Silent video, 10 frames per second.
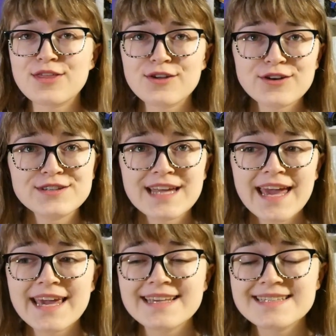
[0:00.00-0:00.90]
third
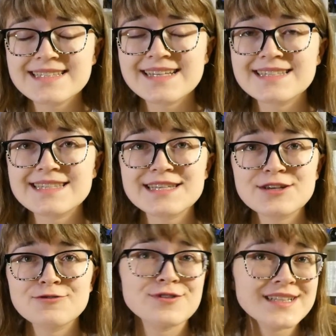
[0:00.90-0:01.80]
day since
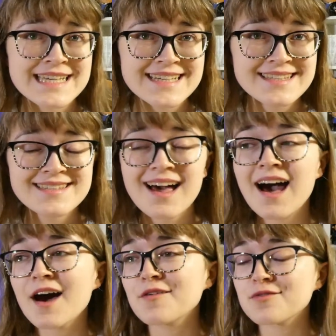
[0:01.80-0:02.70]
the release
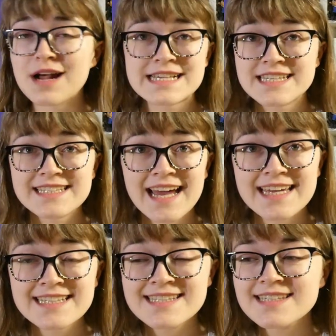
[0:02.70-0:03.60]
of Rise of the
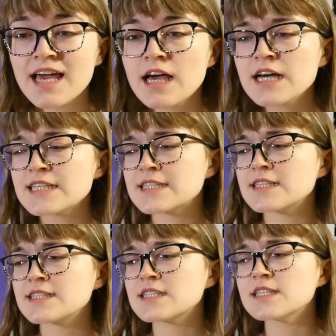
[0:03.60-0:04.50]
Titans,
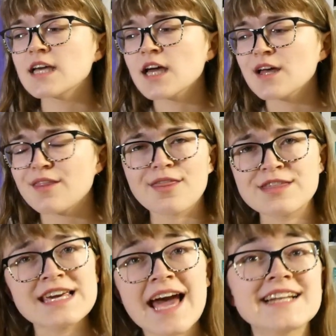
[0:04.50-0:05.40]
since
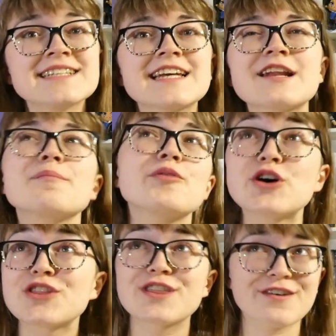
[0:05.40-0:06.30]
the ending
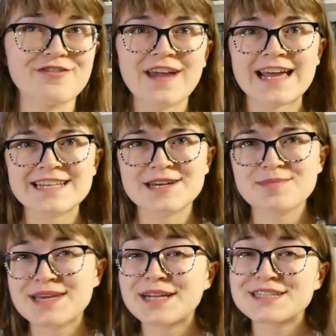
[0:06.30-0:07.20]
put the
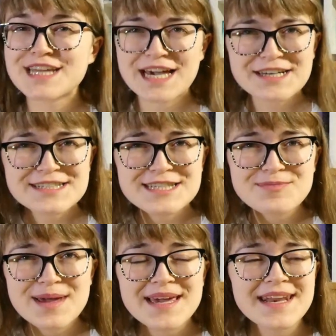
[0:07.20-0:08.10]
fandom in a
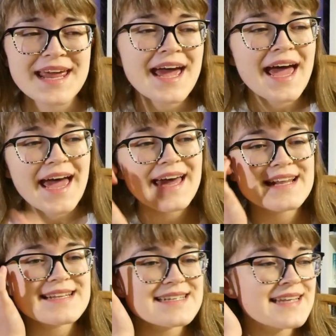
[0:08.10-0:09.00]
tailspin,
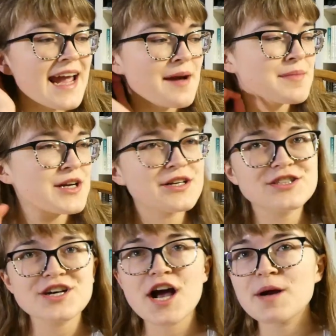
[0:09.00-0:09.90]
and today I'm here
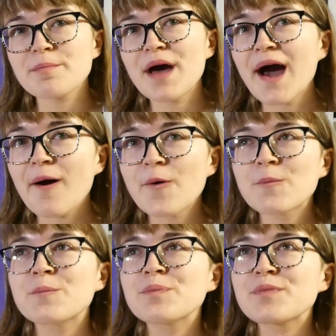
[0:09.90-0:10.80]
to talk
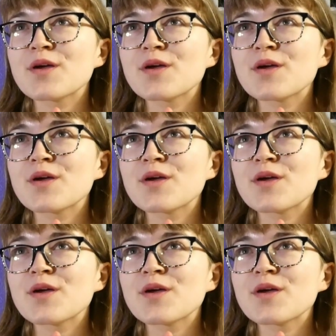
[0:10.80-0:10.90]
about